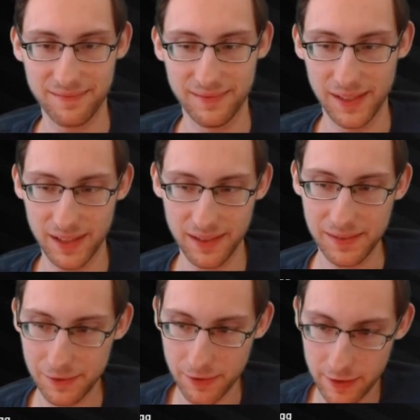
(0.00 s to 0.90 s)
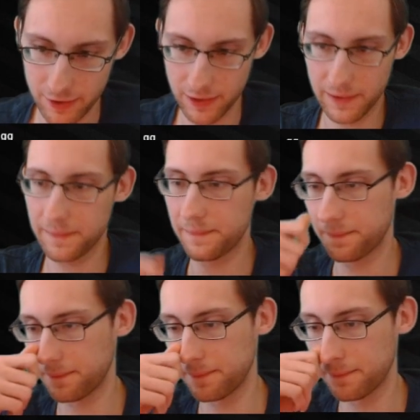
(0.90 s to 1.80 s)
Yeah, so tragedy.
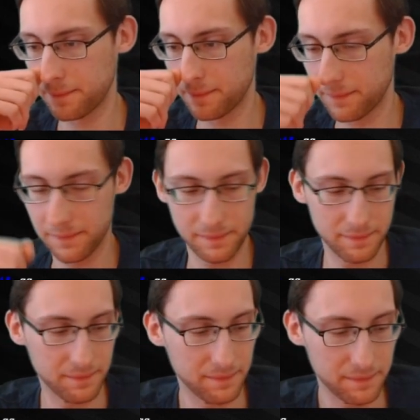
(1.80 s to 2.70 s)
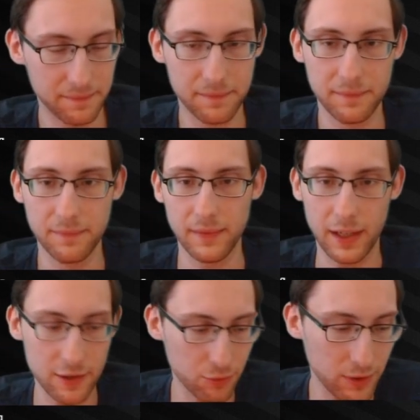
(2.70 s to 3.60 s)
Changed him back into a bear.
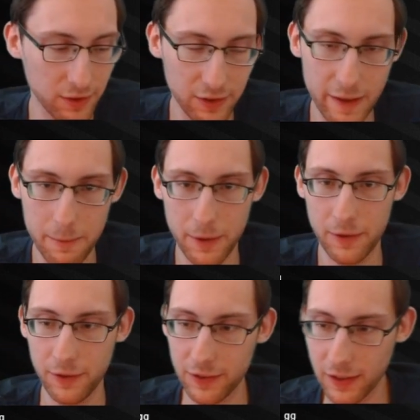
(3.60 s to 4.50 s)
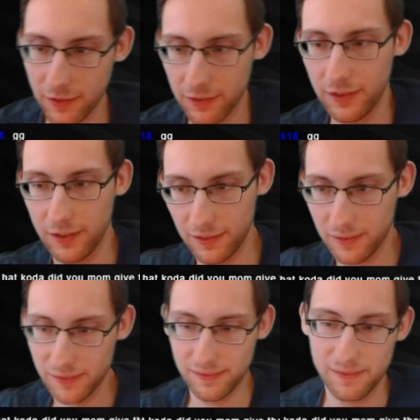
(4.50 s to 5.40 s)
I just want to see the bonus cutscene.
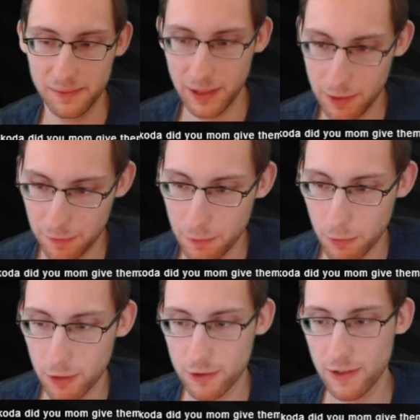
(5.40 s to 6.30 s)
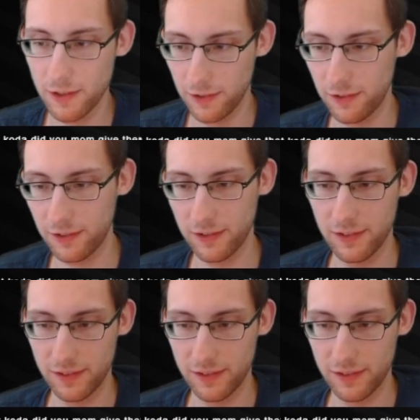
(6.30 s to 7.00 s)
Why do I have to watch this?